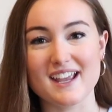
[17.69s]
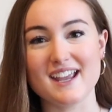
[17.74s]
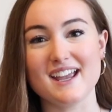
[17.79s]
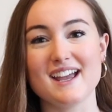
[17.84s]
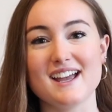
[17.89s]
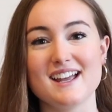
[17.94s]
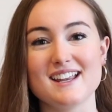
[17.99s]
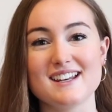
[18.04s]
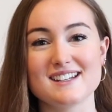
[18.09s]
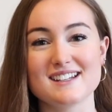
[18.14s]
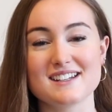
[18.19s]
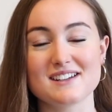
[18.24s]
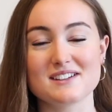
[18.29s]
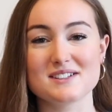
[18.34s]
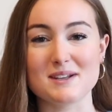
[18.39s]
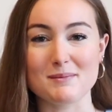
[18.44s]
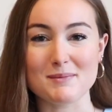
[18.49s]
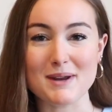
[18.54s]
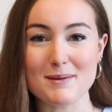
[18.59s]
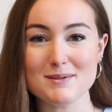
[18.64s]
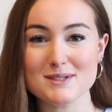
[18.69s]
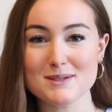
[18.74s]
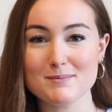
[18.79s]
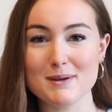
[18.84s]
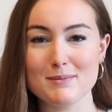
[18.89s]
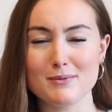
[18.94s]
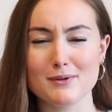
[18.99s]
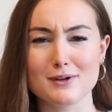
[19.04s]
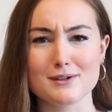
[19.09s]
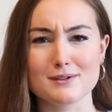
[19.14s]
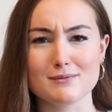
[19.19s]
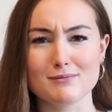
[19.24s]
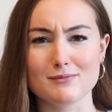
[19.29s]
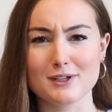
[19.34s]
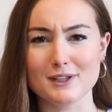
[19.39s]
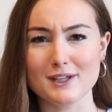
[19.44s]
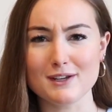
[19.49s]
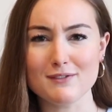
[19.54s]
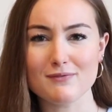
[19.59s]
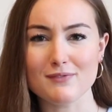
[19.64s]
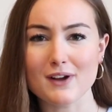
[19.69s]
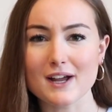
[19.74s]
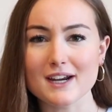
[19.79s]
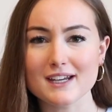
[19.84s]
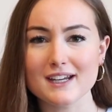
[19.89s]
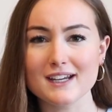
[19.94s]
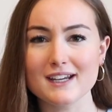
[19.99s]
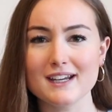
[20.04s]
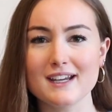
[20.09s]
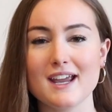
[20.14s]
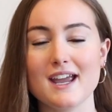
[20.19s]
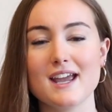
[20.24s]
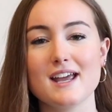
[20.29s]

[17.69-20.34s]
and sometimes the people are really funny